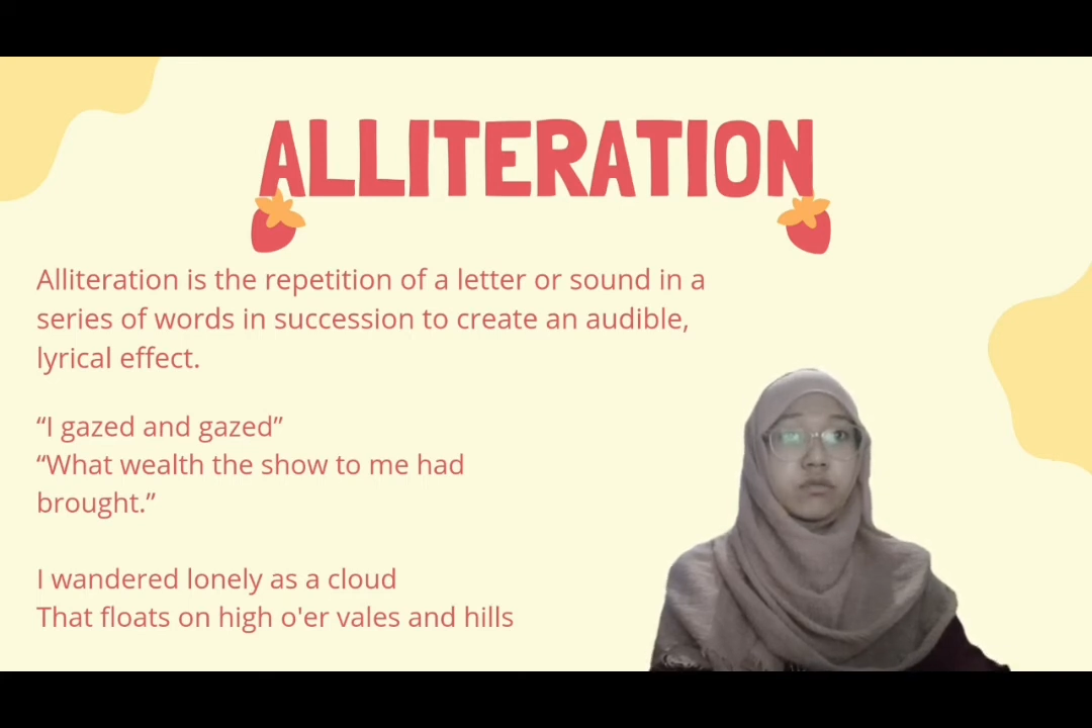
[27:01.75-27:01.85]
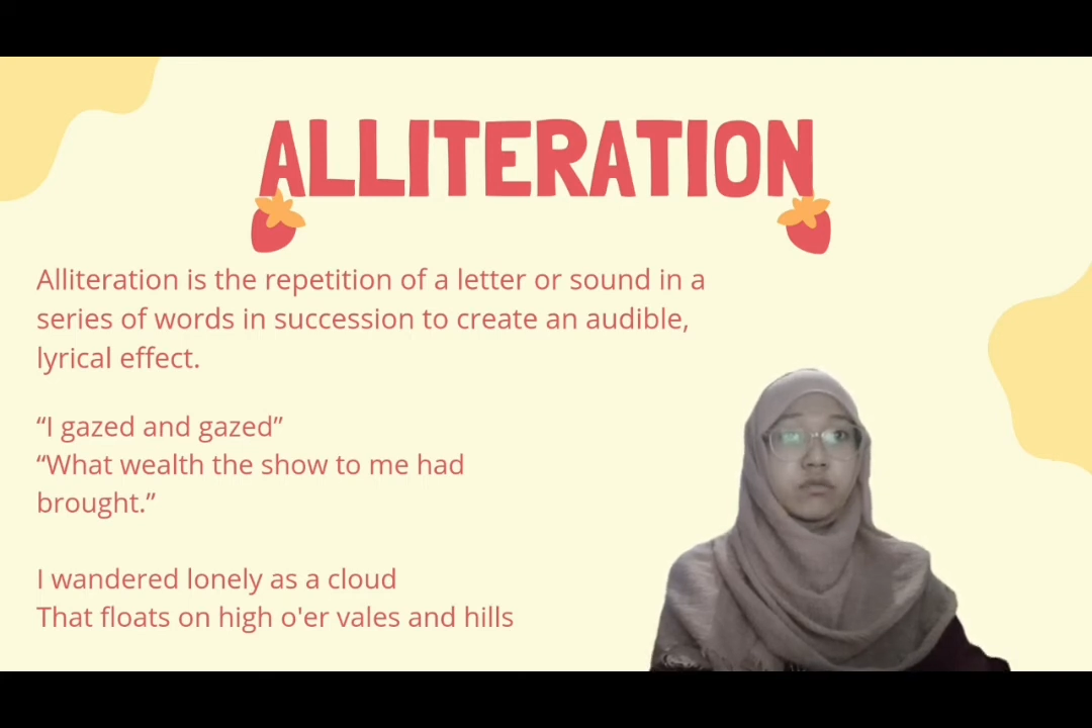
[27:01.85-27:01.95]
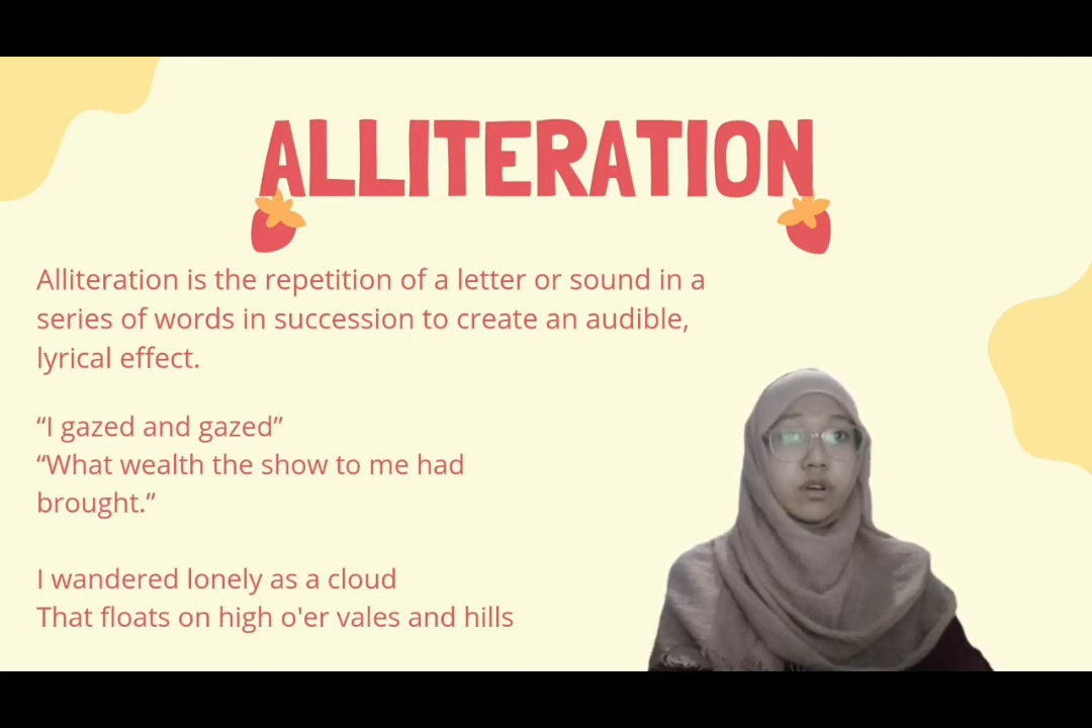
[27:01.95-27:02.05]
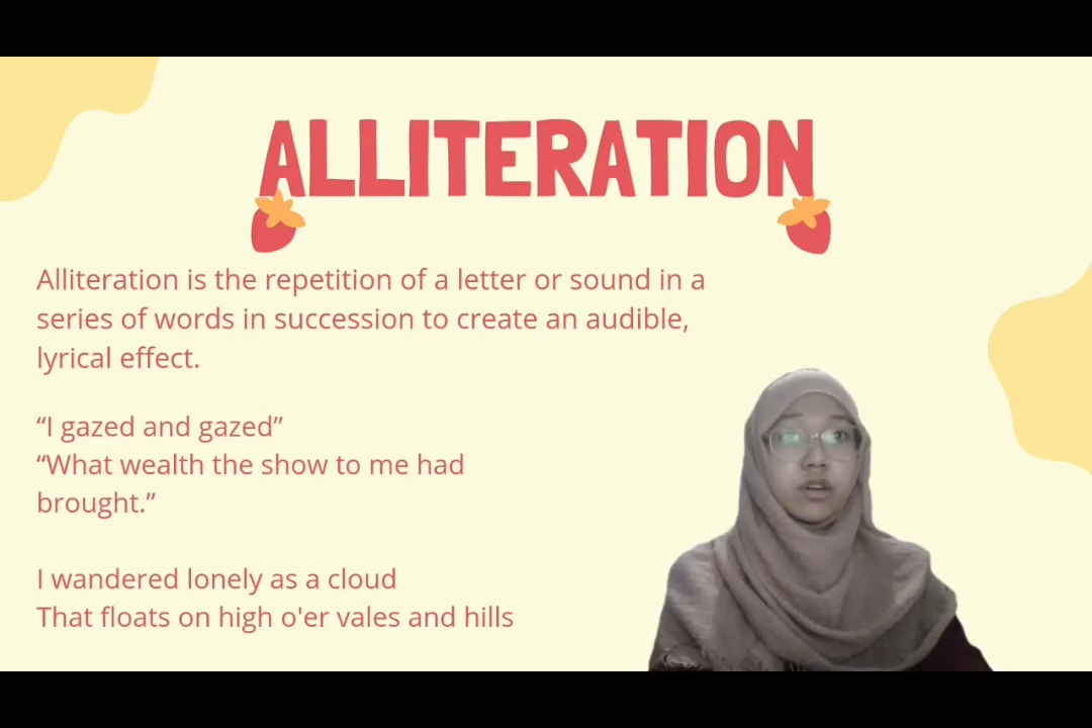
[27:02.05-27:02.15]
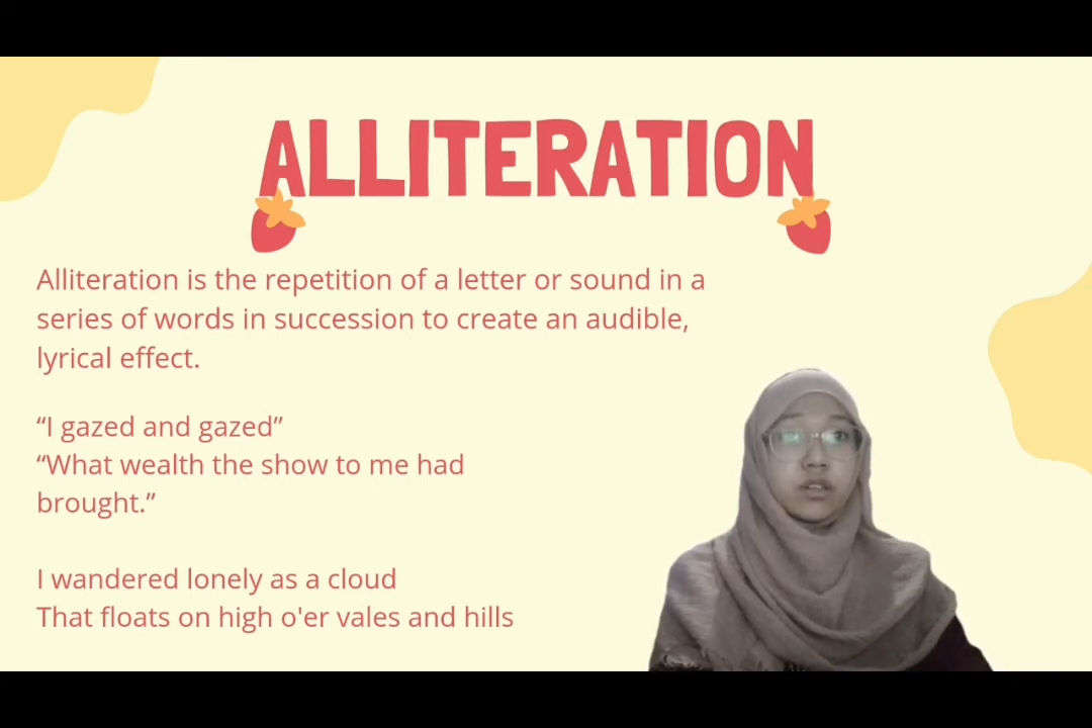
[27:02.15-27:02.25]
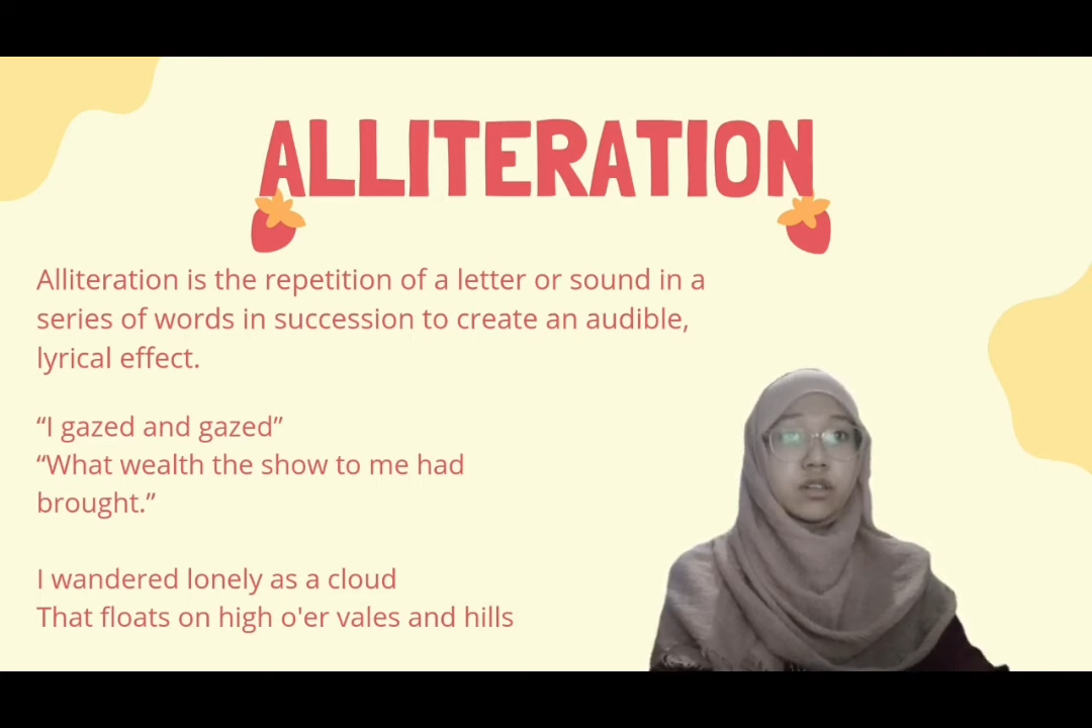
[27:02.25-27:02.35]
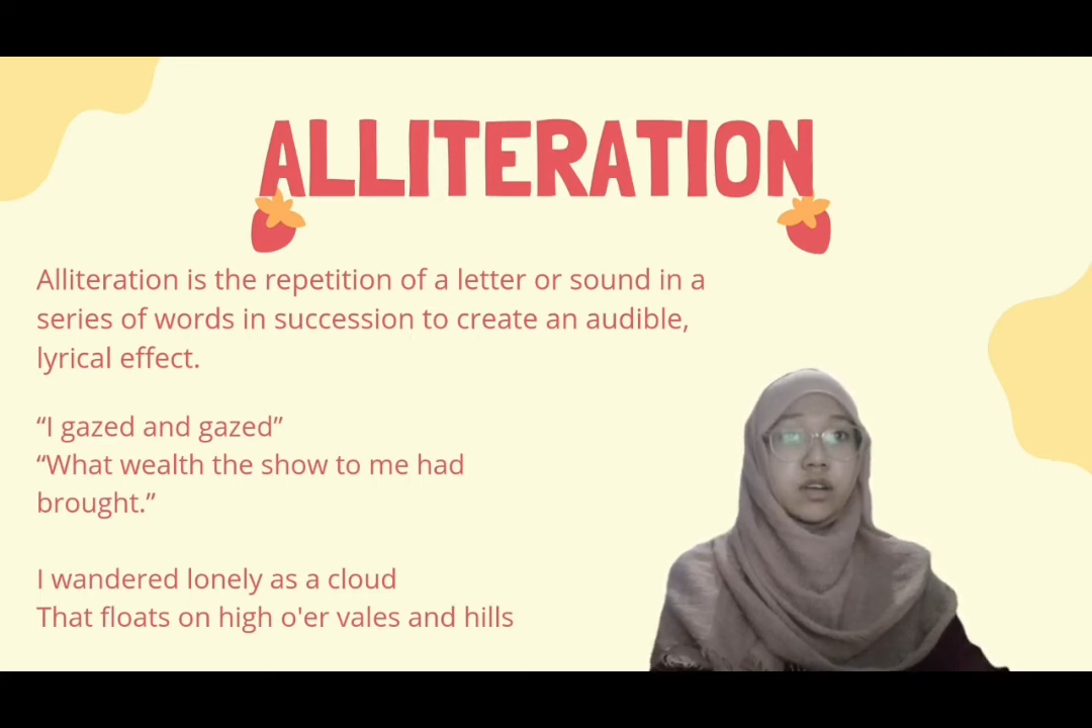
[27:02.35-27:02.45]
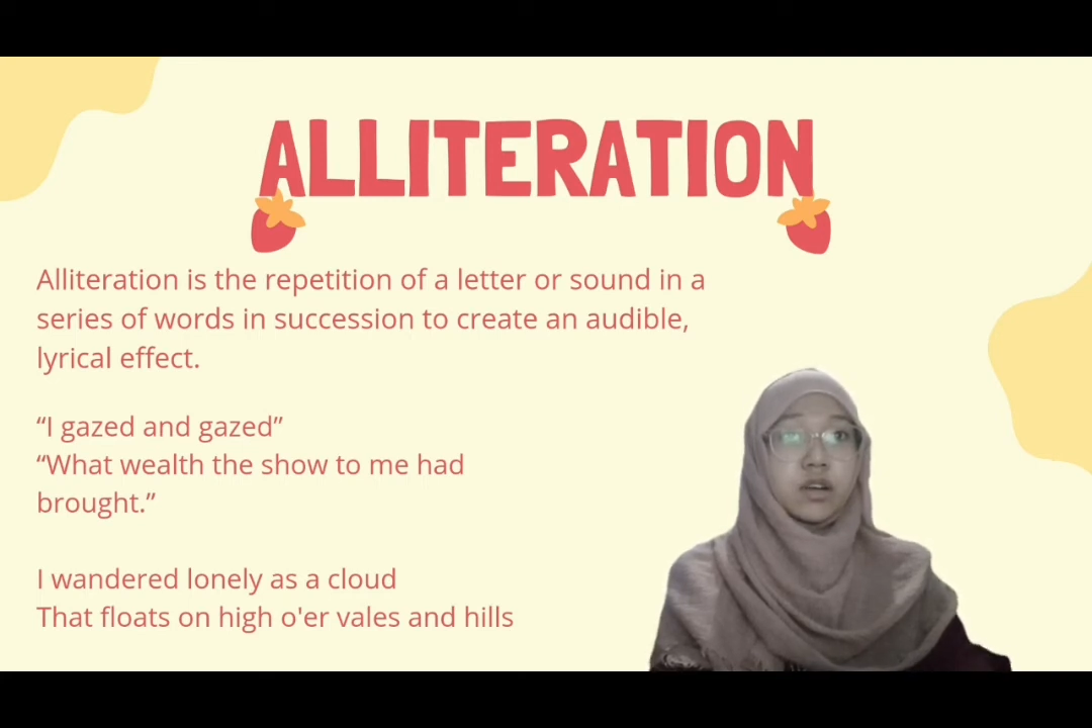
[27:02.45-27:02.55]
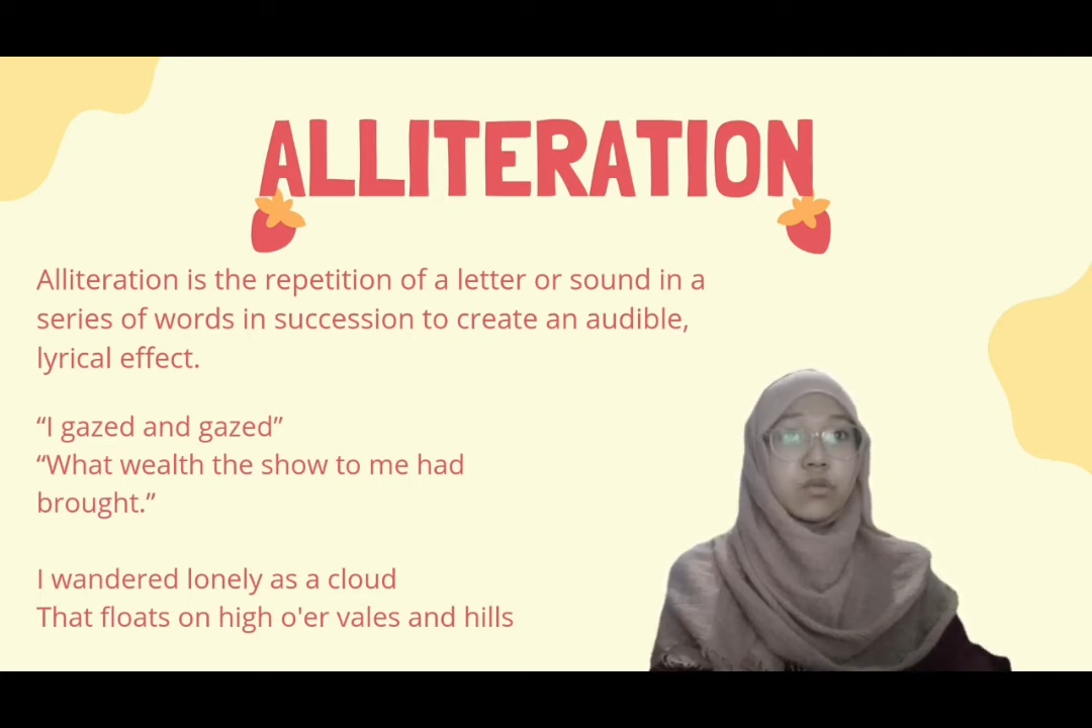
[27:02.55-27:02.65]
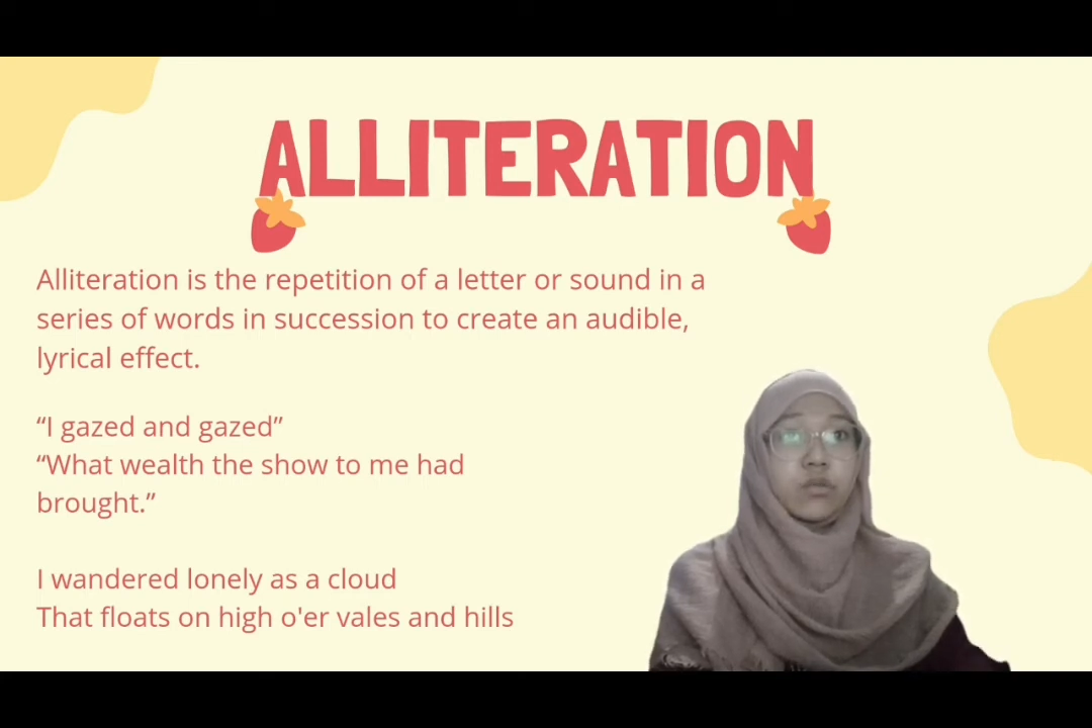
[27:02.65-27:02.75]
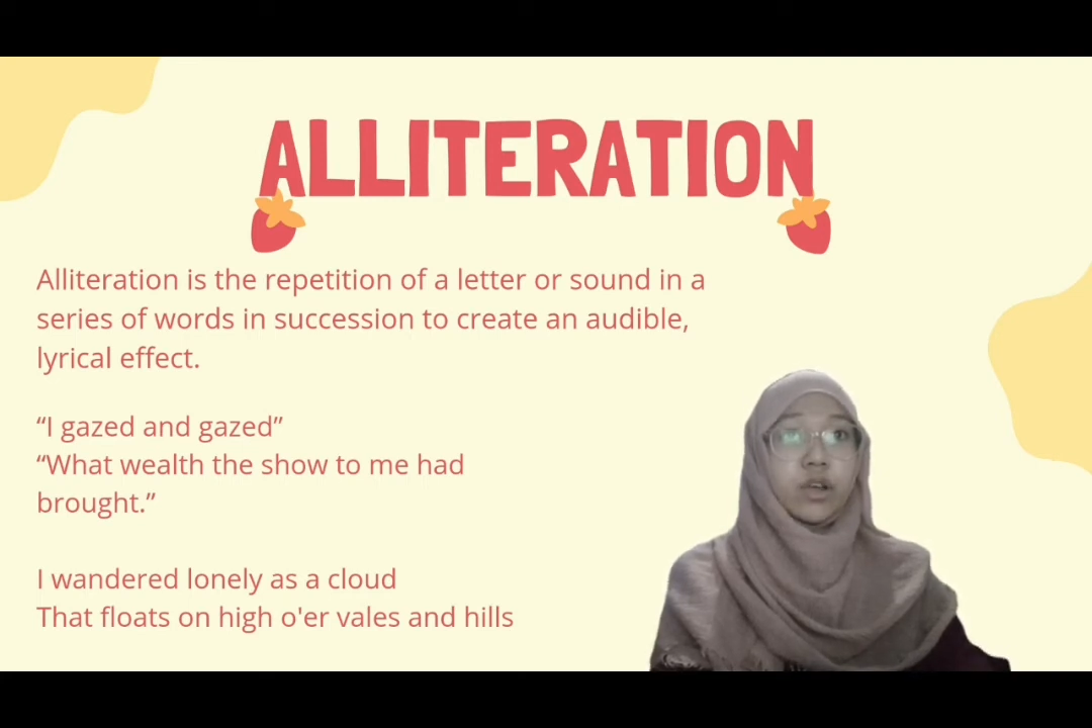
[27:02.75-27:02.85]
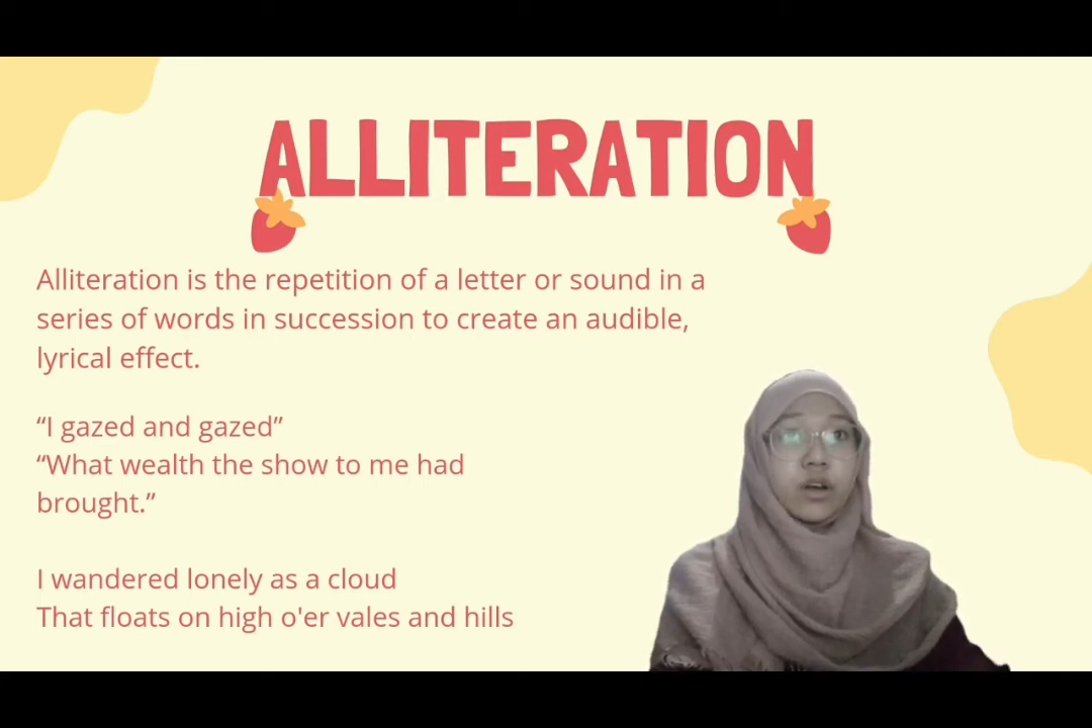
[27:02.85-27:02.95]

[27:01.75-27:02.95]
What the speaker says: world where